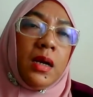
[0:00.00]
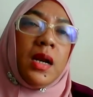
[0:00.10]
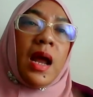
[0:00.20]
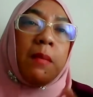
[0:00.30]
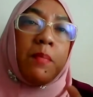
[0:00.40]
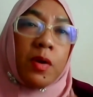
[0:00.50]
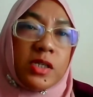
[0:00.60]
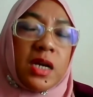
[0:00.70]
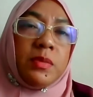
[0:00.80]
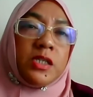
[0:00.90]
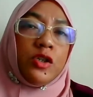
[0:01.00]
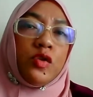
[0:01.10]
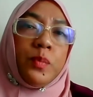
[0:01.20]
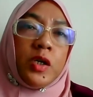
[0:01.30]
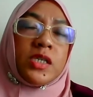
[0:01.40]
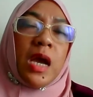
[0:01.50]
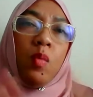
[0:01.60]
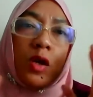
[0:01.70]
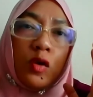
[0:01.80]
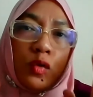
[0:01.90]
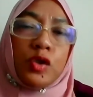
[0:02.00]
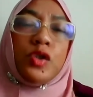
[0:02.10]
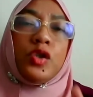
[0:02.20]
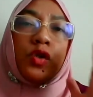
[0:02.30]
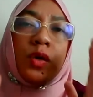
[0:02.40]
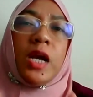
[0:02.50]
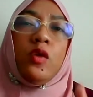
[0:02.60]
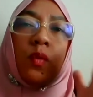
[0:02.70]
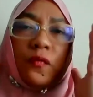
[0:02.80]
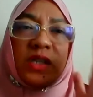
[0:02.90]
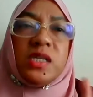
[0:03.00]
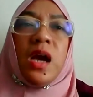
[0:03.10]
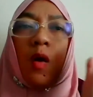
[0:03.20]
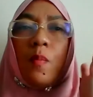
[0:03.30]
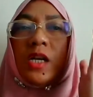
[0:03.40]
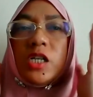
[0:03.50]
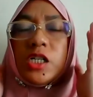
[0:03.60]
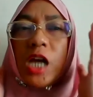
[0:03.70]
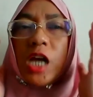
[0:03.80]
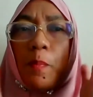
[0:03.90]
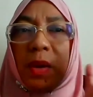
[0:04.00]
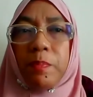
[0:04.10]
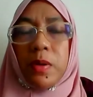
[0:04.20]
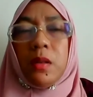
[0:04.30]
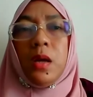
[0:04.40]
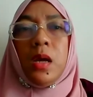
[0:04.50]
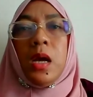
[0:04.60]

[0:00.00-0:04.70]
Then I brought up this issue because I want you to show that you are facing how many shallow people